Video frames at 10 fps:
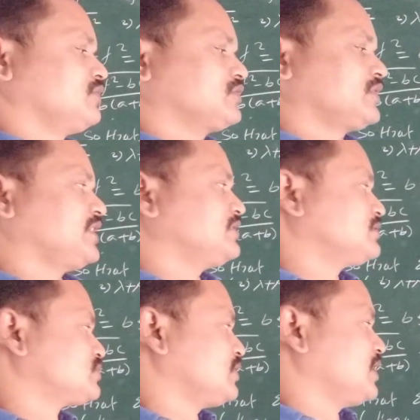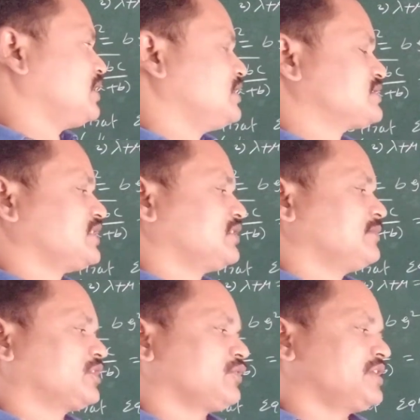to 9. So L is nothing
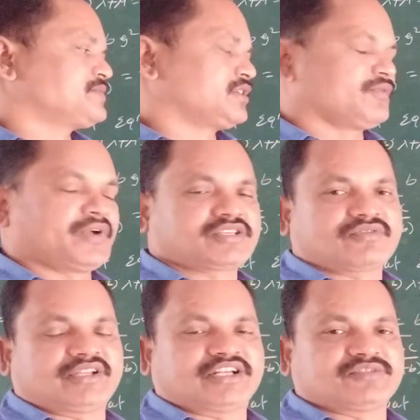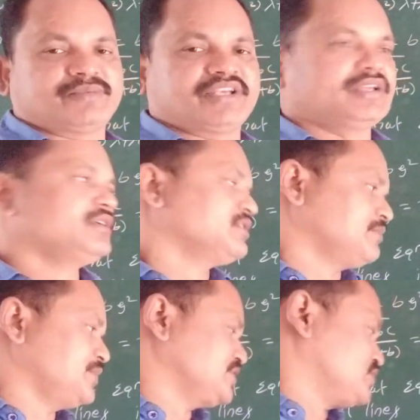but coefficient of y square, that is b.
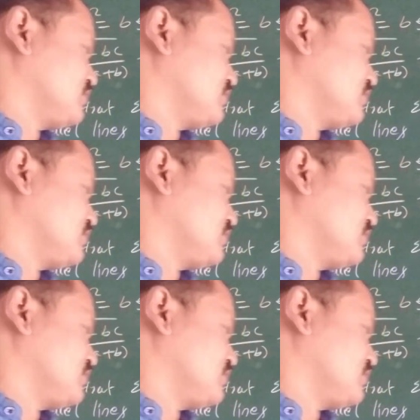B is equal to